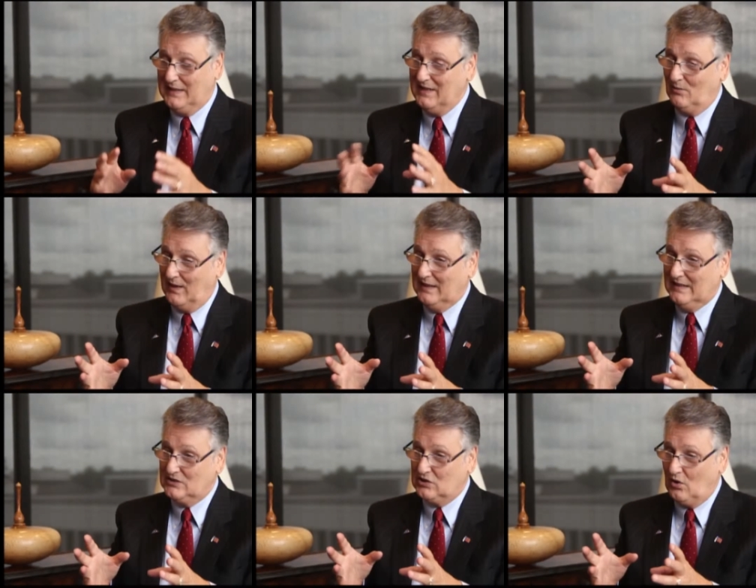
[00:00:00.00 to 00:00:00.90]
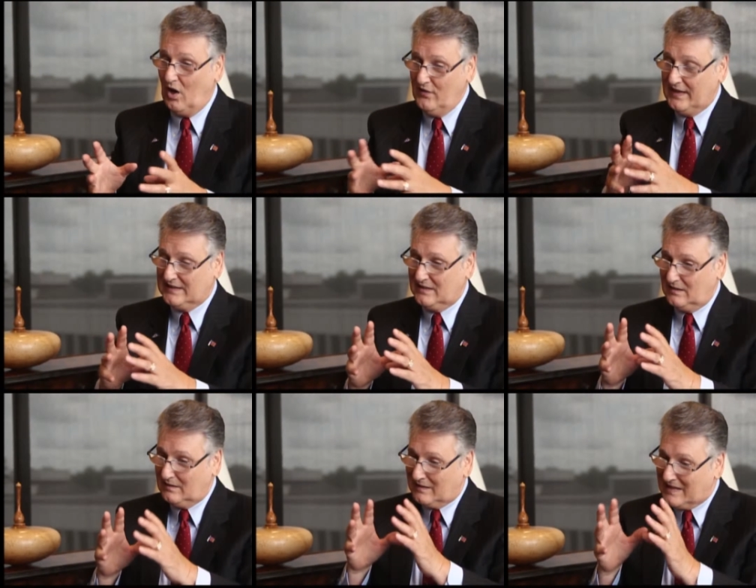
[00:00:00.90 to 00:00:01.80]
But anyway, so all that
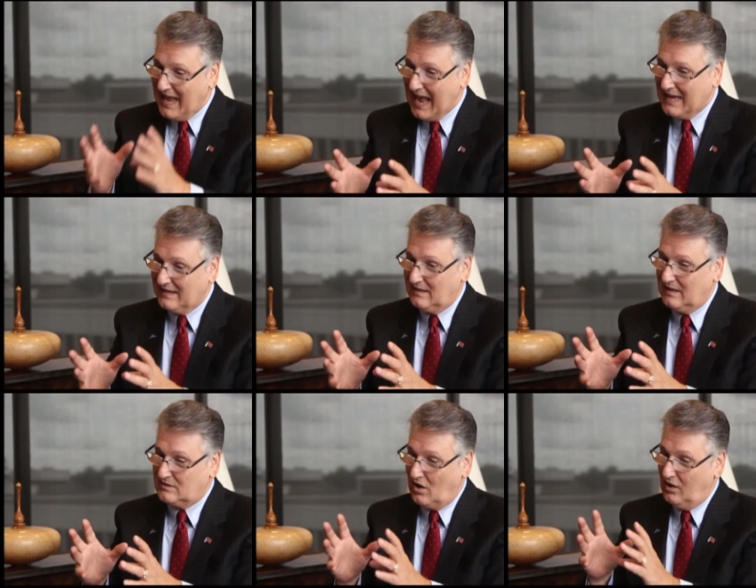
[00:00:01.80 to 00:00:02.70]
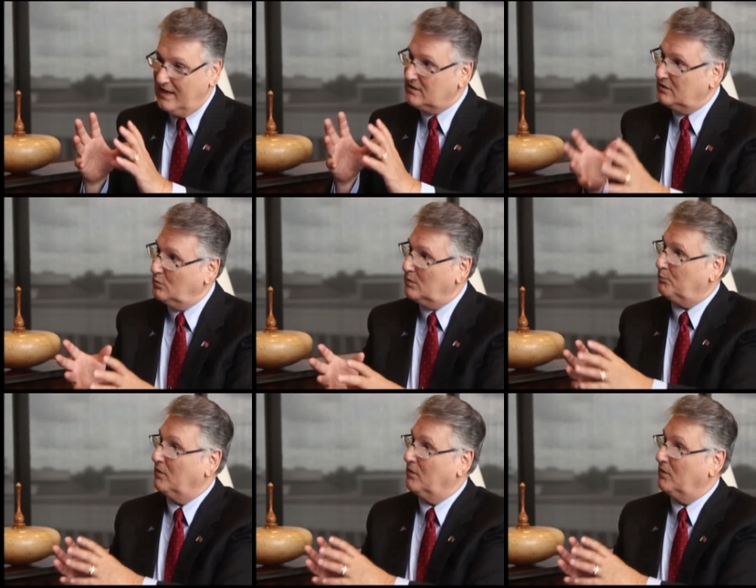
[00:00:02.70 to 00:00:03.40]
all has to do with